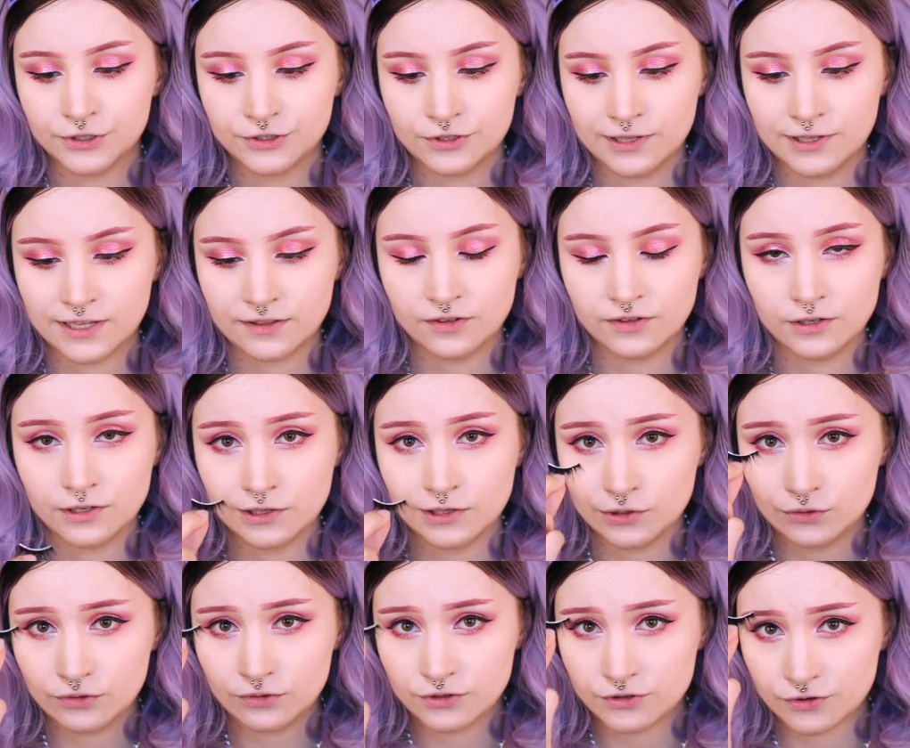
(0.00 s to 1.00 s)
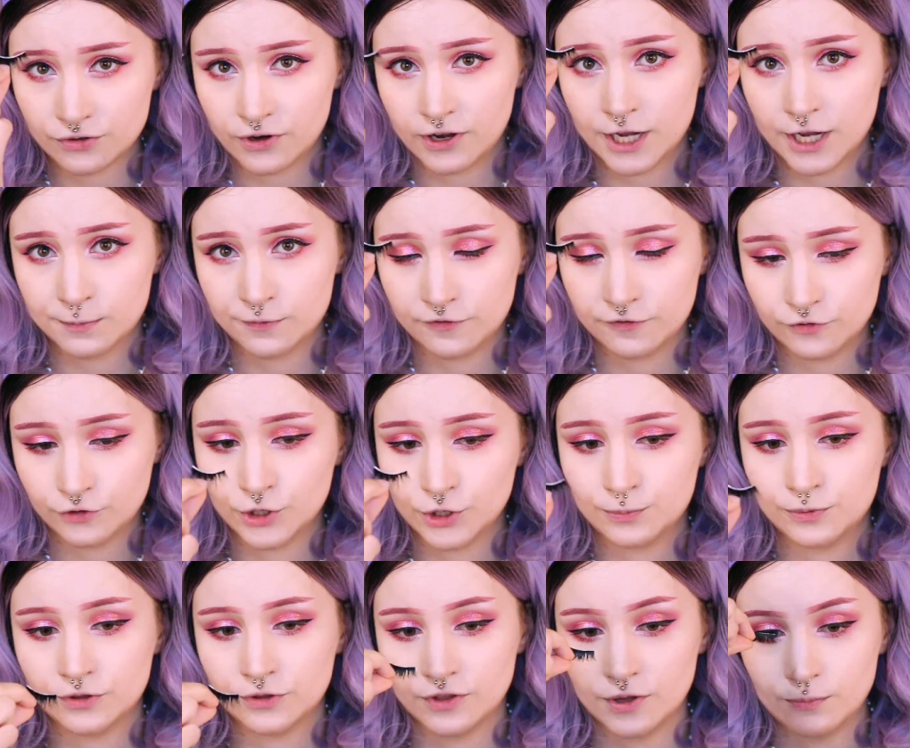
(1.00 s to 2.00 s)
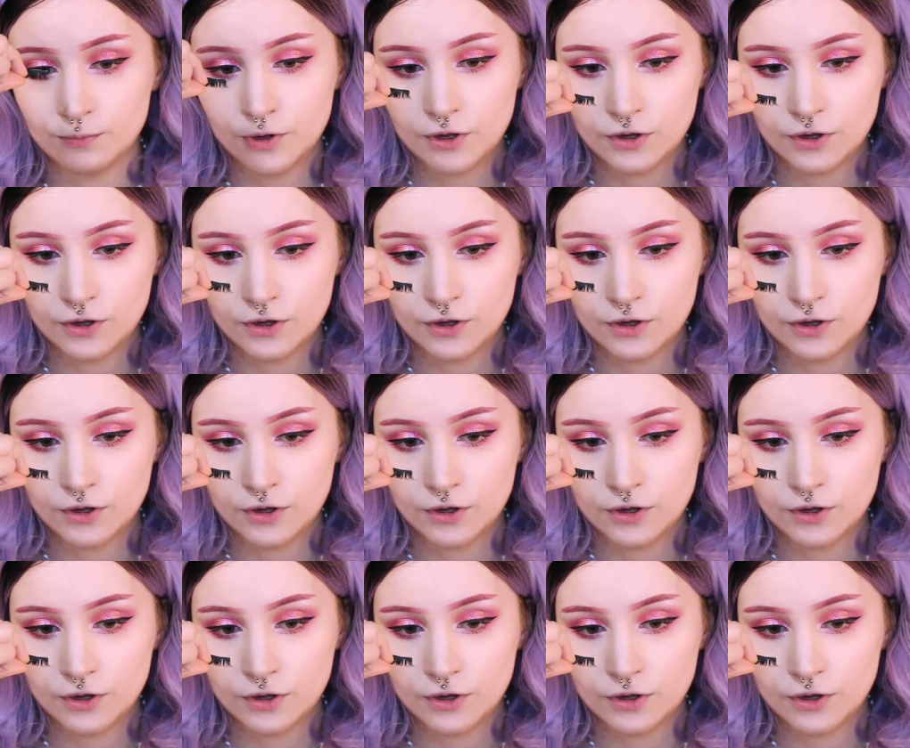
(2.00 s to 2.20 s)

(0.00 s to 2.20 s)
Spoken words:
to let the glue dry before you put them